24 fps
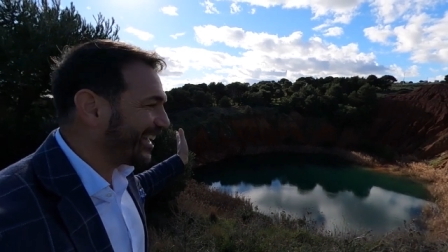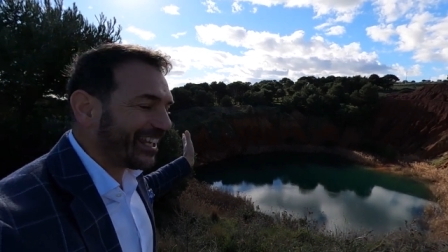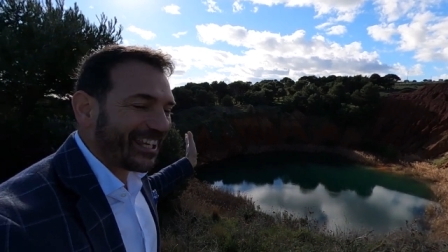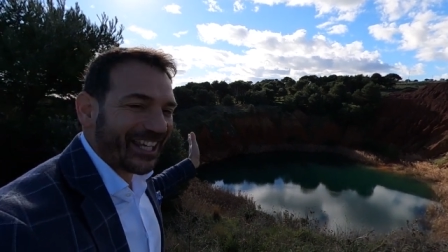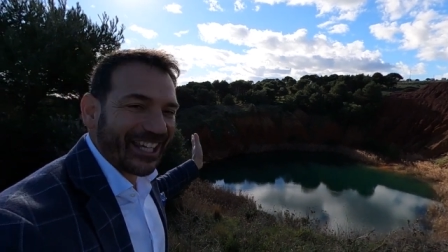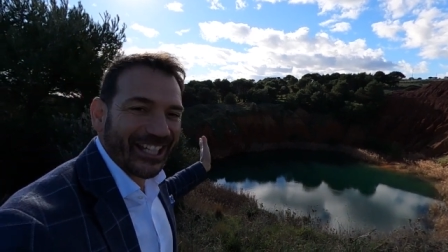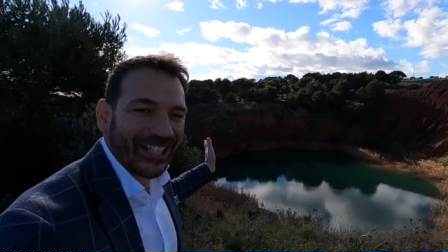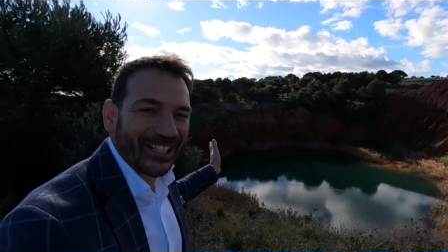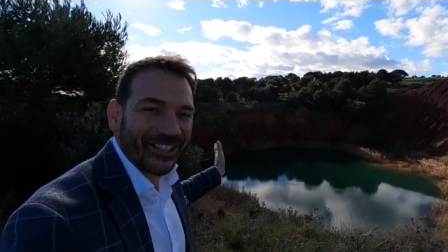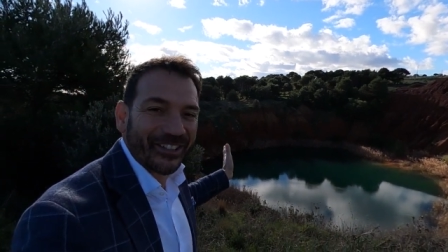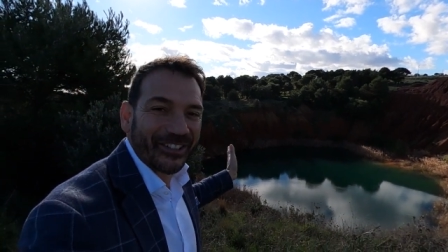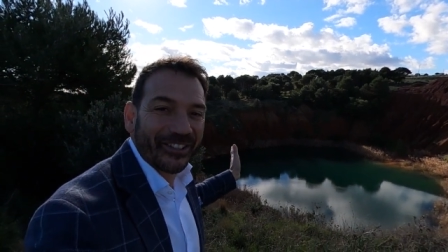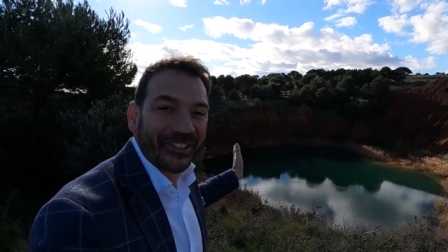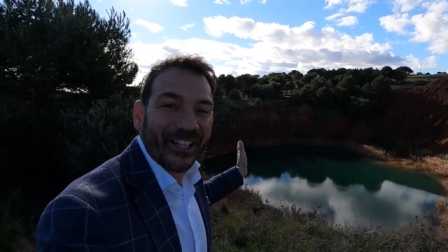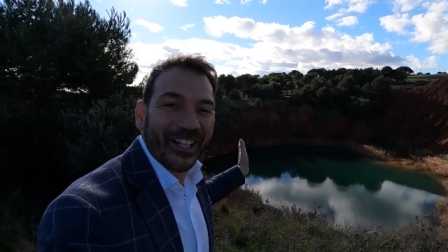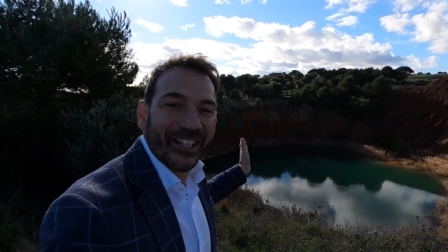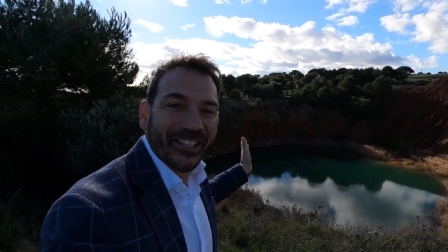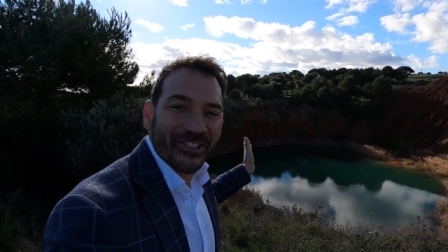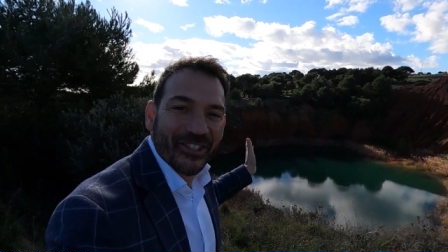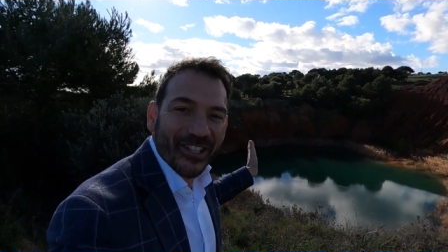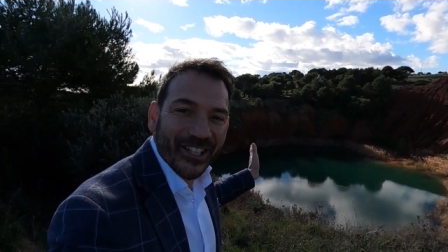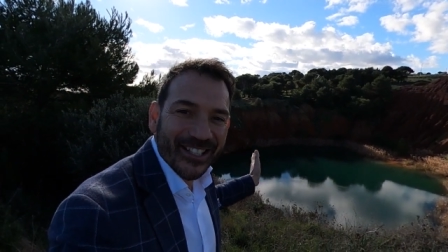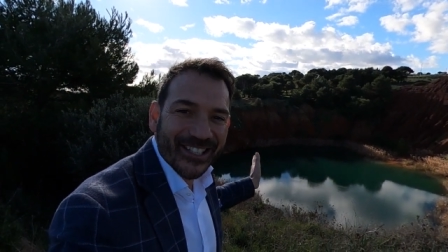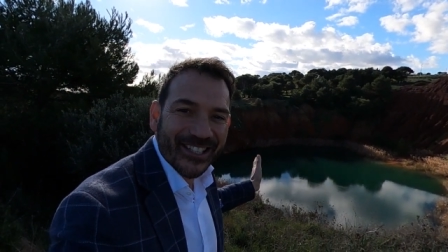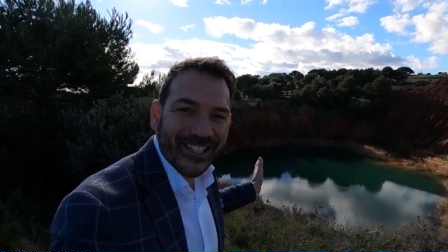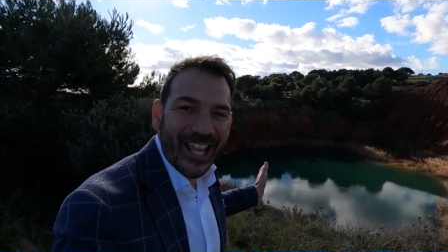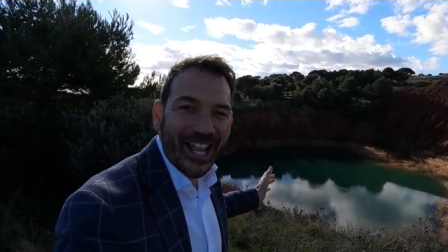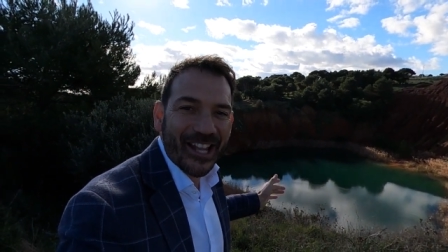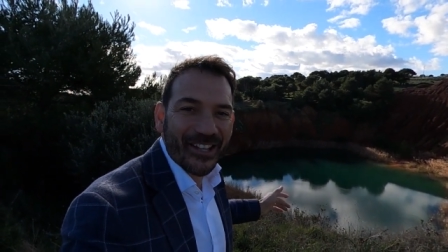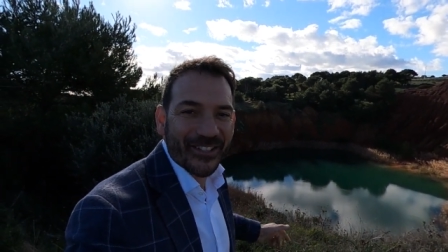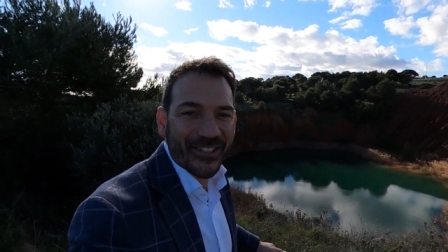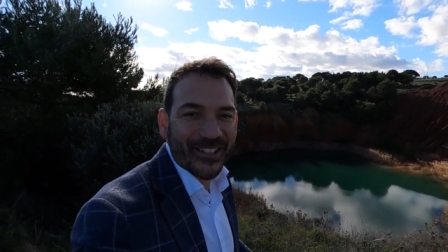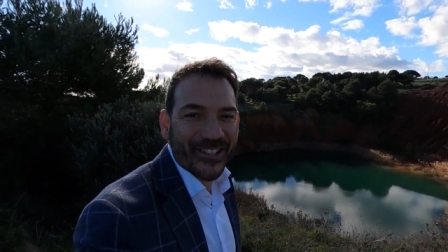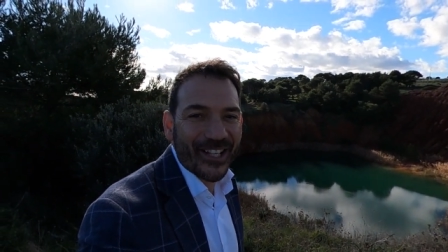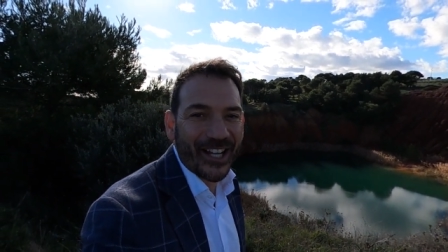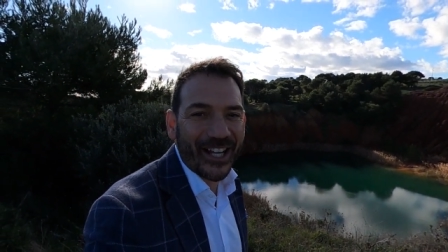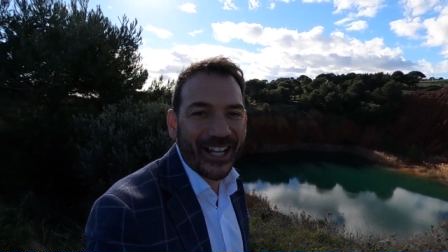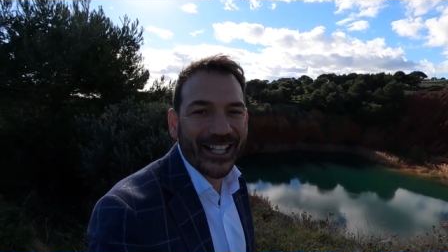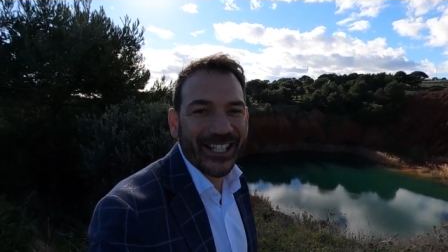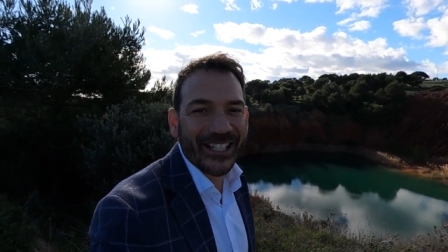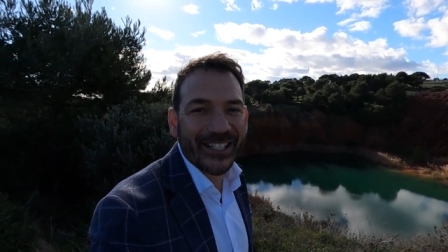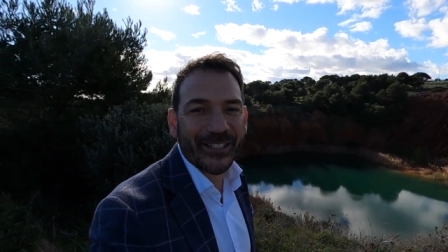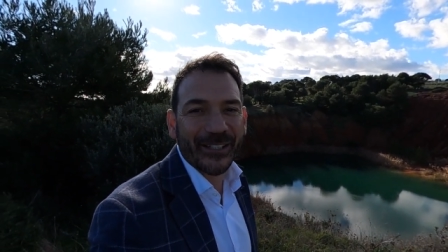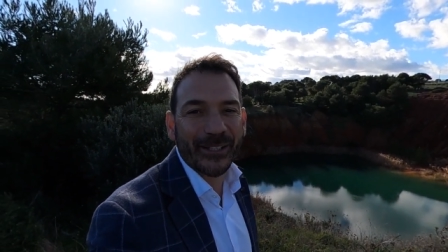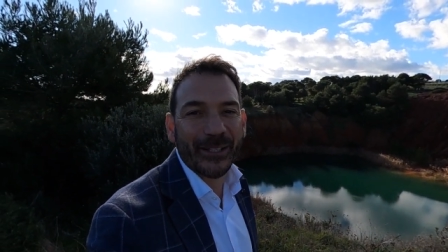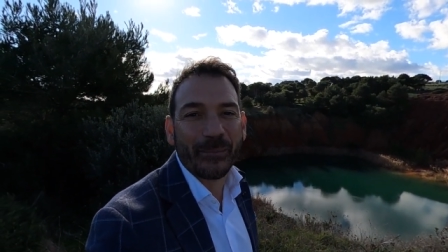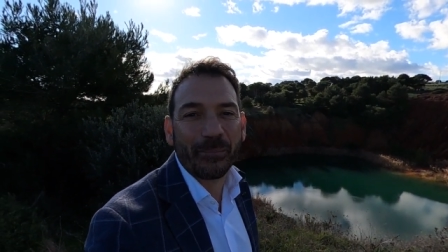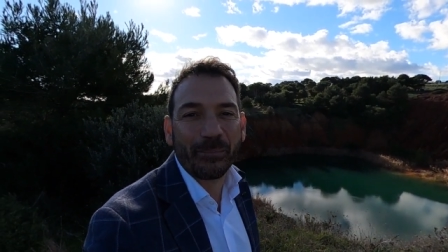here just
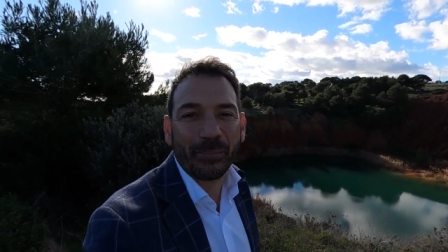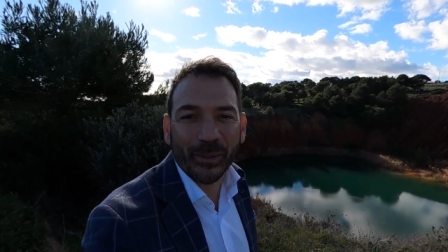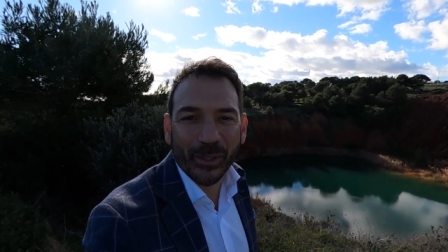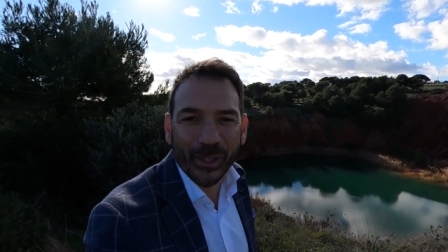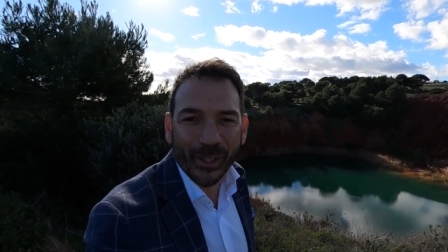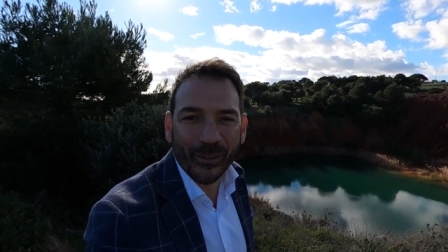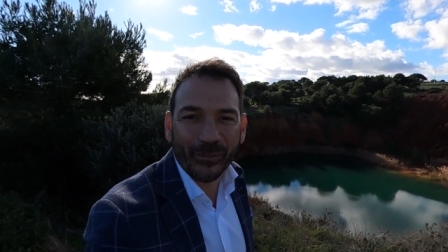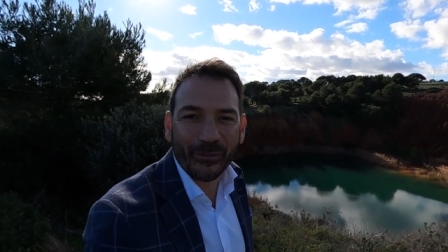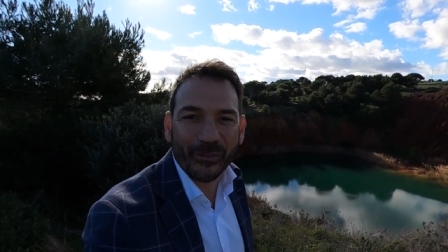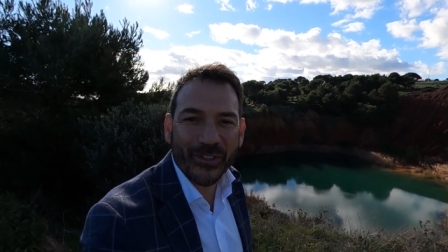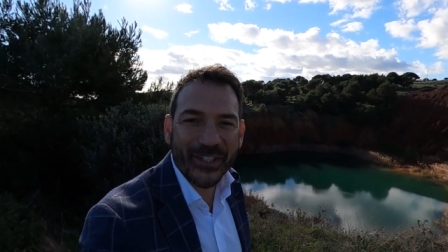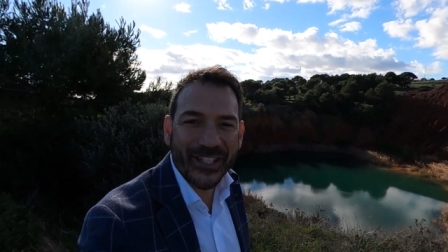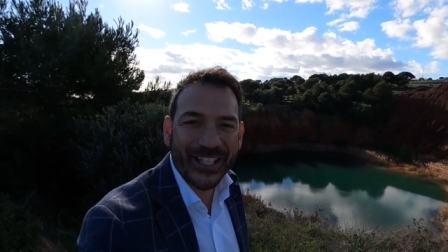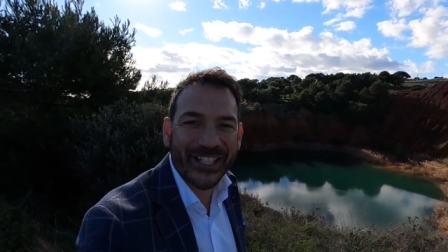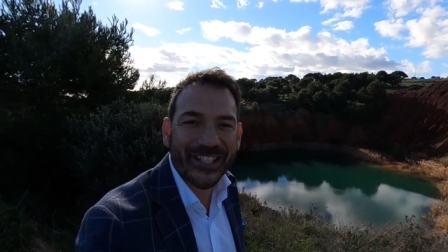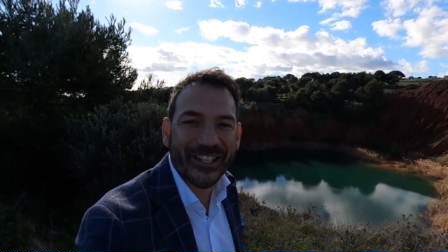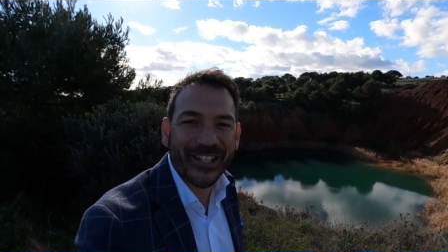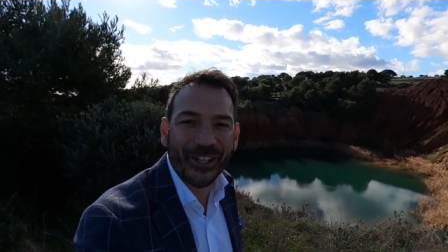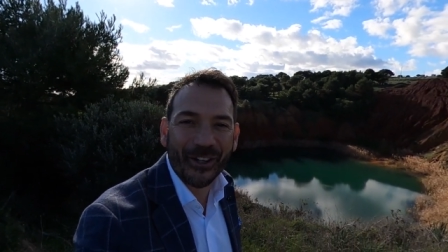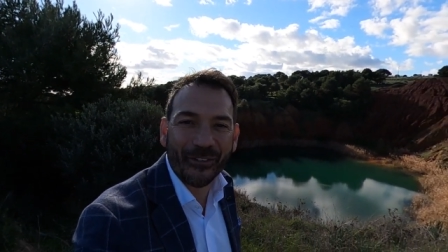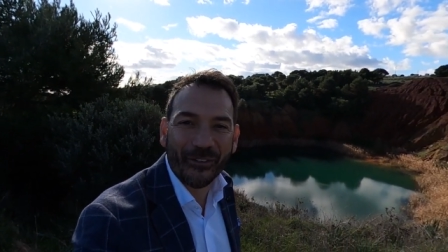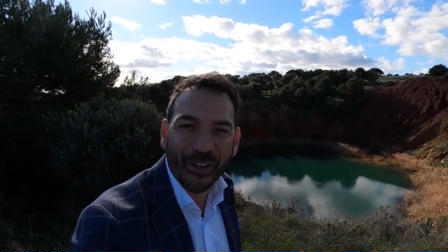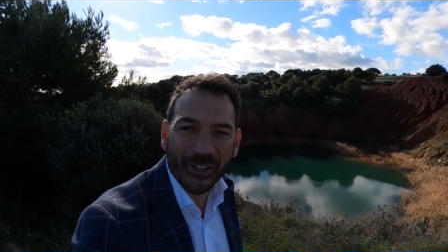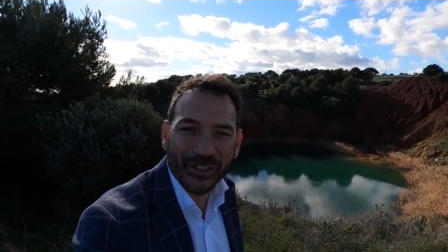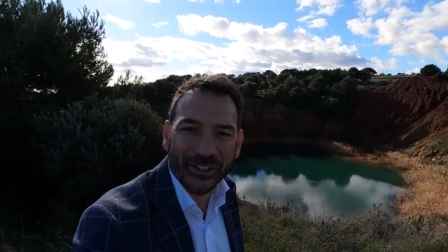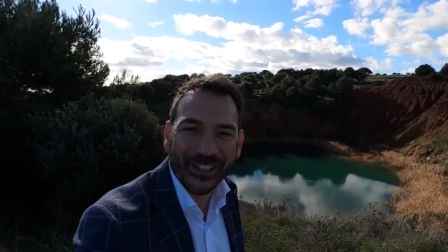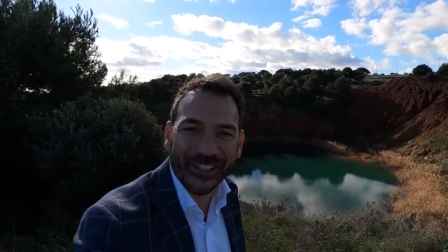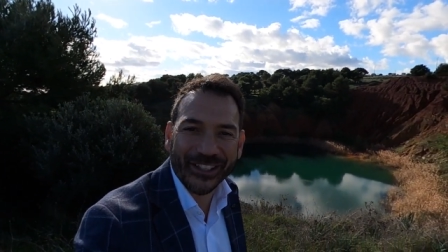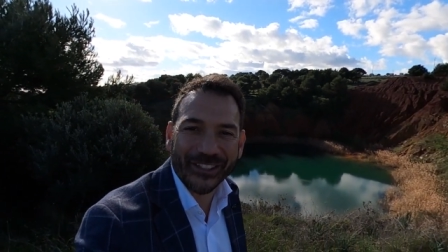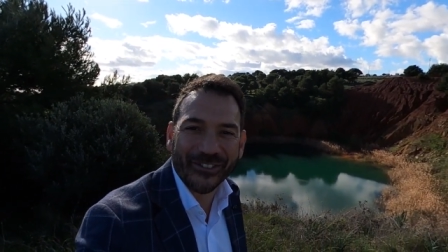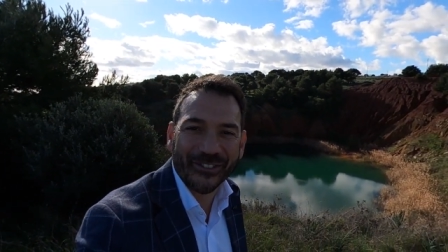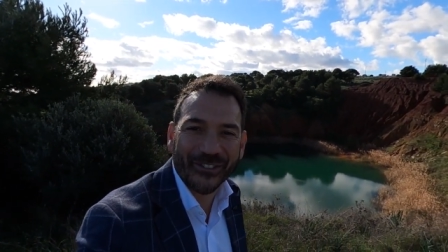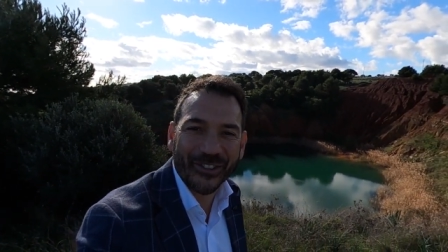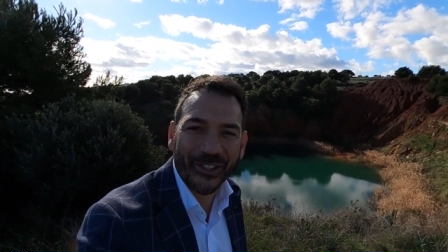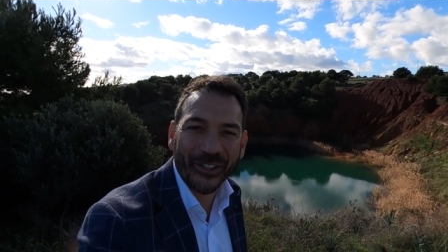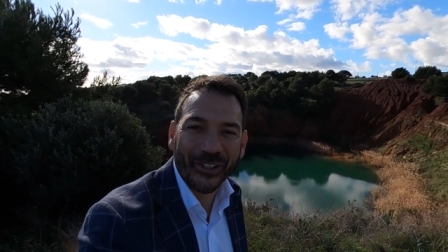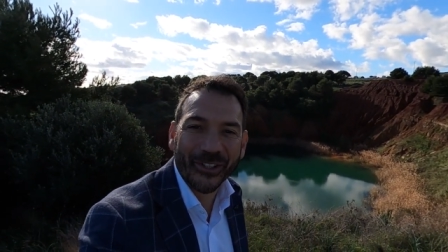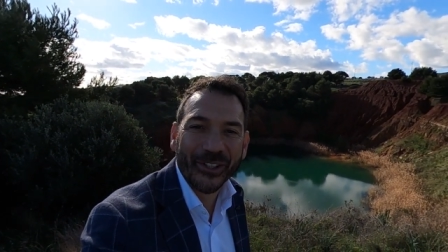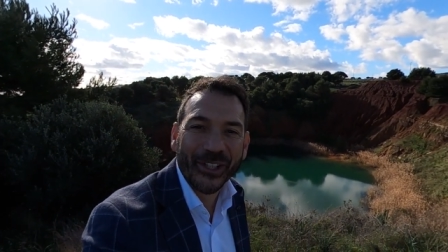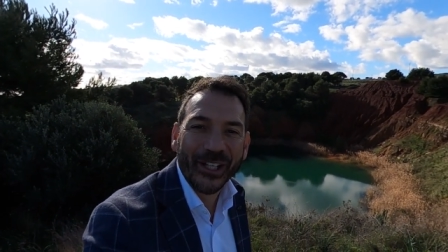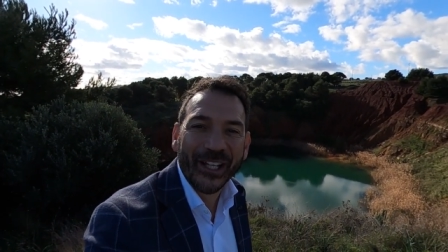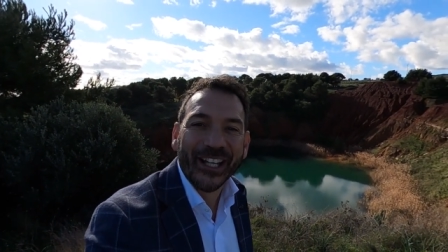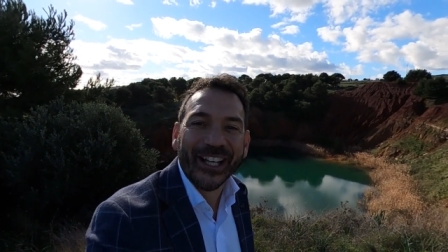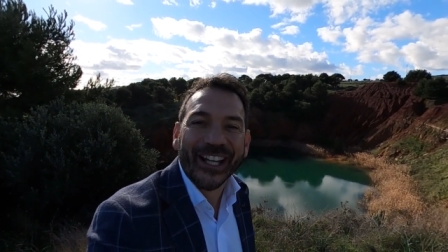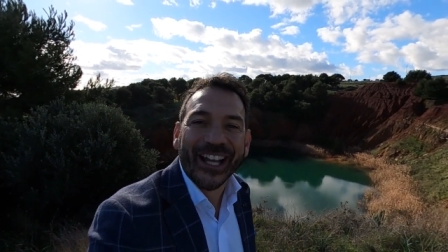outside the beautiful city of Otranto